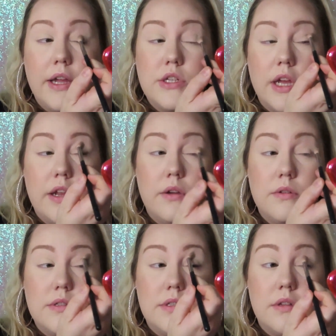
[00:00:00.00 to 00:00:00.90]

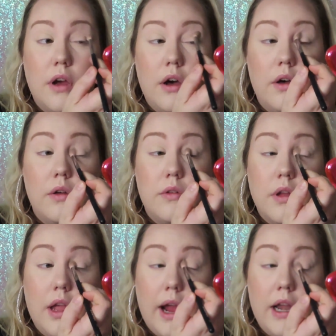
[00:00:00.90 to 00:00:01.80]
eyeshadows all
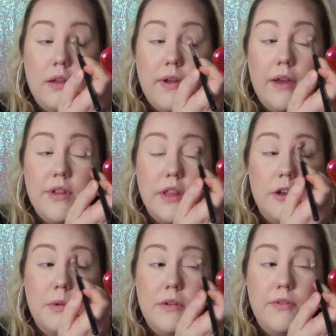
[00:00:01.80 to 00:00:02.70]
kind of have a
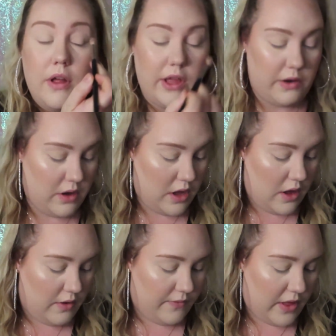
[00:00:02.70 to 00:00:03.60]
little bit of fallout.
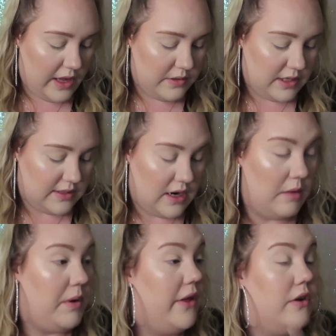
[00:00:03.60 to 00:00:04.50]
Fallout does
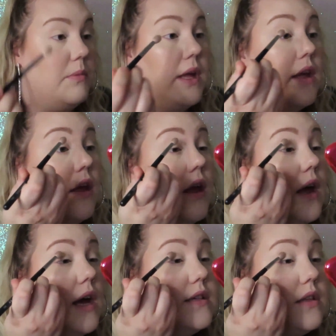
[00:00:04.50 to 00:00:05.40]
not bother me.
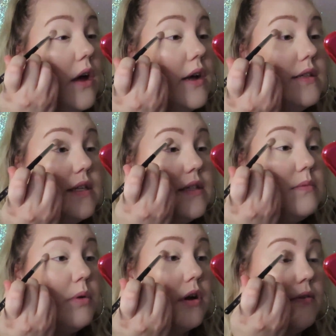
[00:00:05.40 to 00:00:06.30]
As long as it's
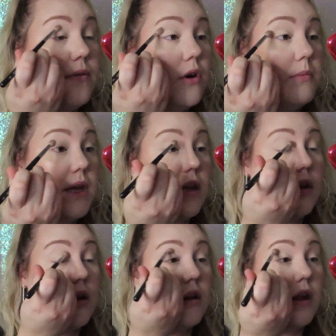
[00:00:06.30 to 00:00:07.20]

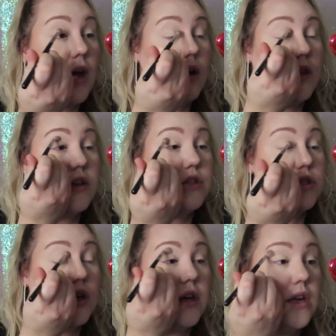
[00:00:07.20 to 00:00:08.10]
performing how they
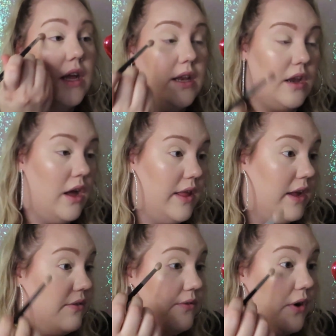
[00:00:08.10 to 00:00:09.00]
should and not
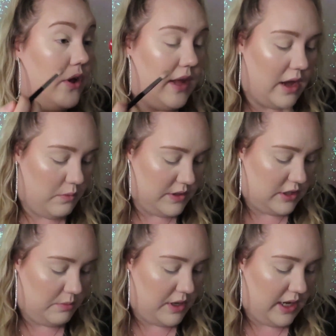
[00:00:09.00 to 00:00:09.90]
like falling out once
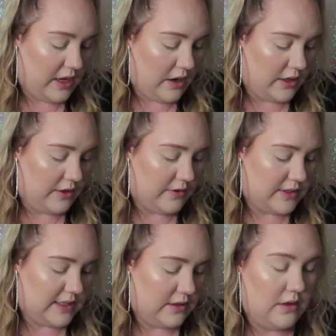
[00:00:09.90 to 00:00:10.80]
you're putting it on your
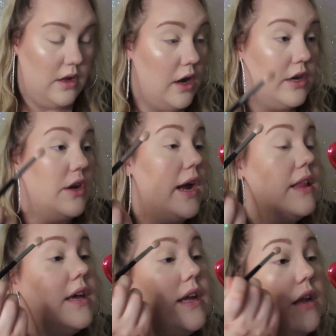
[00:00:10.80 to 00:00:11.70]

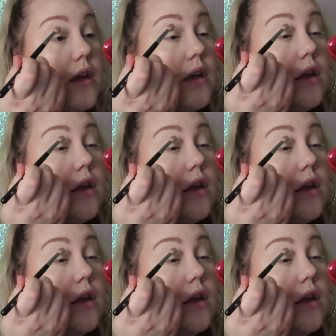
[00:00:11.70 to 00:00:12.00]
eyelid.